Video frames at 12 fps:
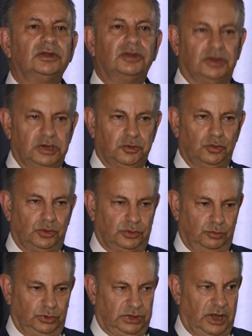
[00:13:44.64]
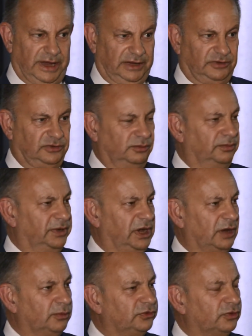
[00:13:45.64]
that you would like to be
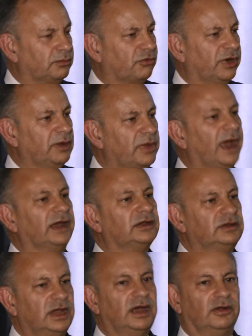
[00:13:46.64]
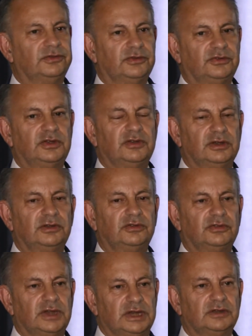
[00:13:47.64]
able to bring back now to sit in a
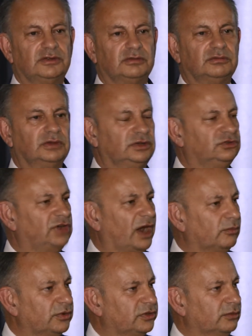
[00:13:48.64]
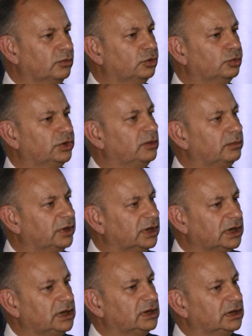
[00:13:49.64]
seat and, and chat with them, who would it
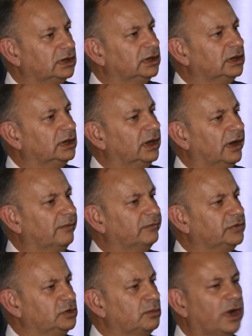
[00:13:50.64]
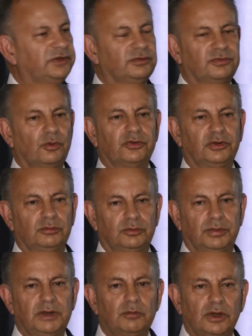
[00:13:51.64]
be? Um, you might have thought it
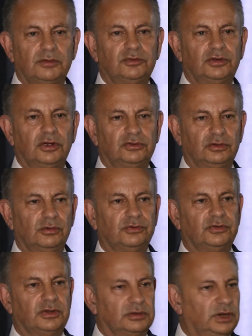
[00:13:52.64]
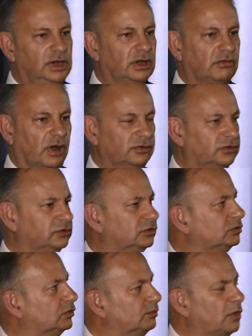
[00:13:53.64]
would be one of Churchill's heroes, the
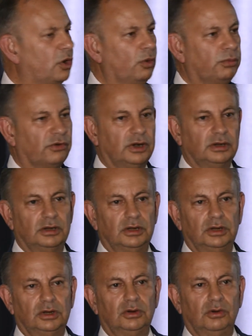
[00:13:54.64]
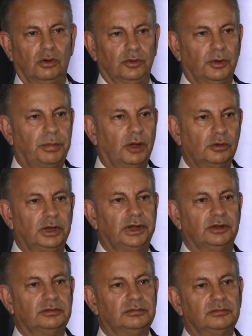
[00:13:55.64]
Duke of Marlborough or
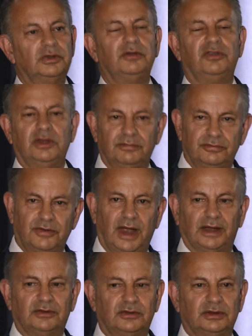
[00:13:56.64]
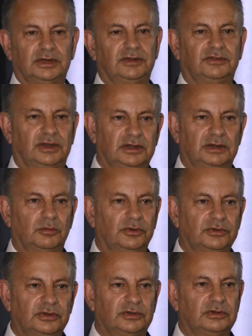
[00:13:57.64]
Napoleon. In fact, he said he
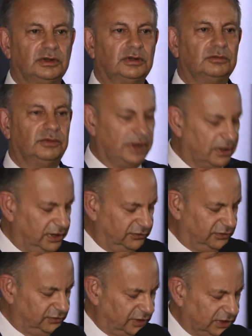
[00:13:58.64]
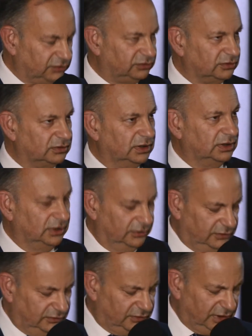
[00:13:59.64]
wanted without hesitation
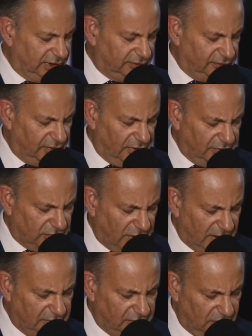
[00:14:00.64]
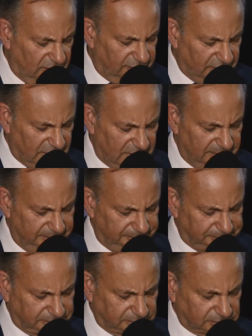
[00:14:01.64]
to see his father Randolph again.